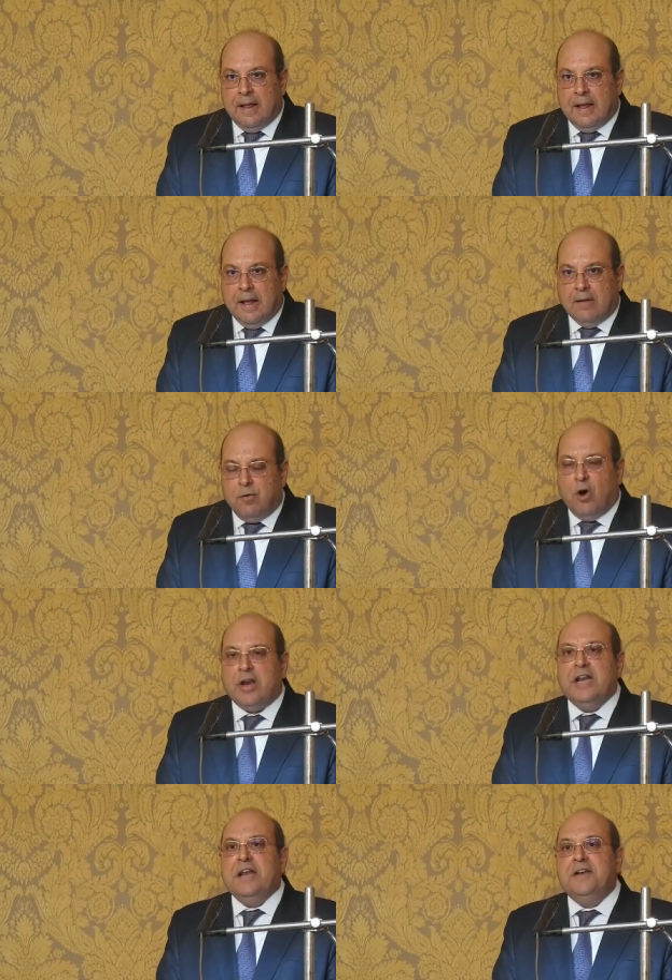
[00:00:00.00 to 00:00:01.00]
for
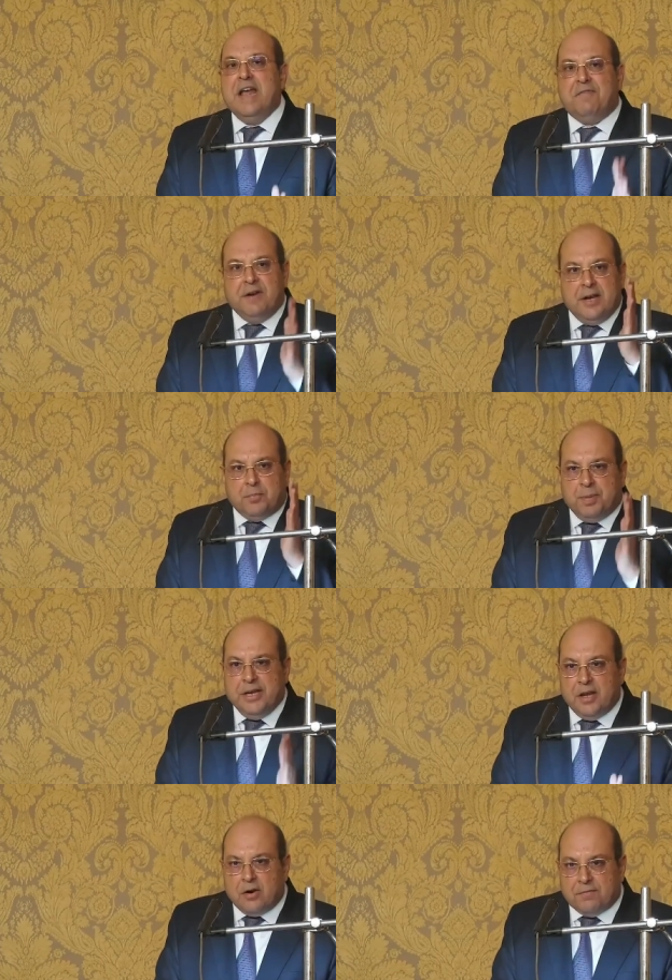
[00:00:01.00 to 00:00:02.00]
an indefinite
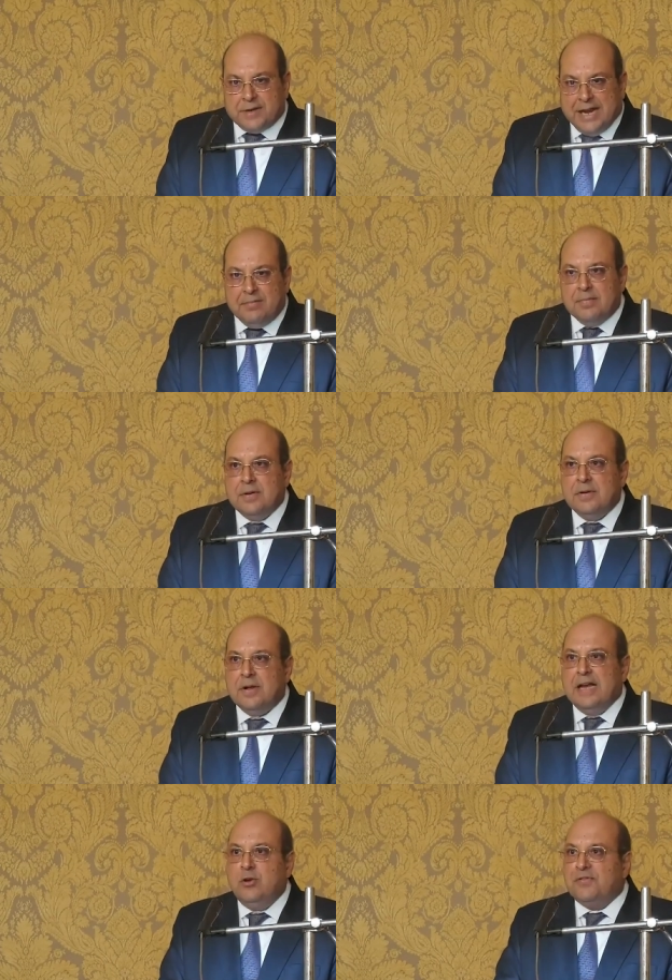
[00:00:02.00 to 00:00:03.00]
period of time
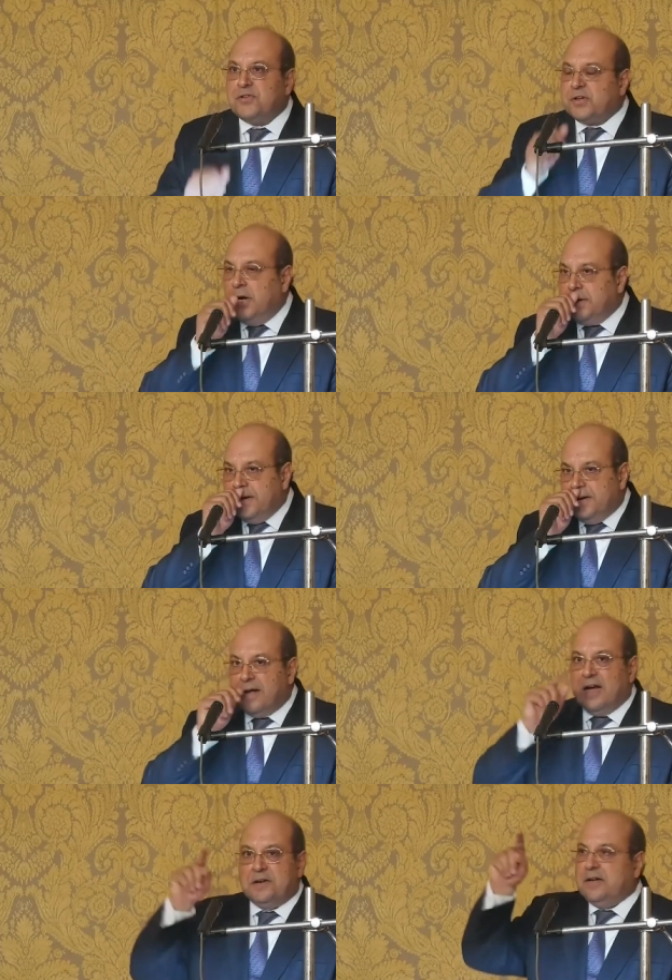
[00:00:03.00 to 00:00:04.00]
and you have skirted
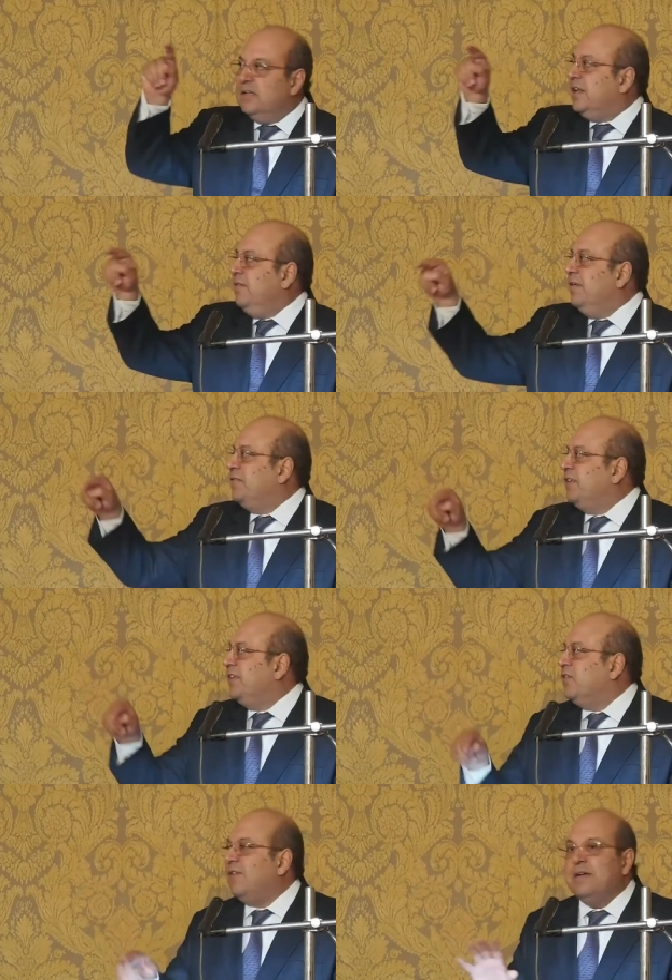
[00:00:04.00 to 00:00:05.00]
Article 356.5.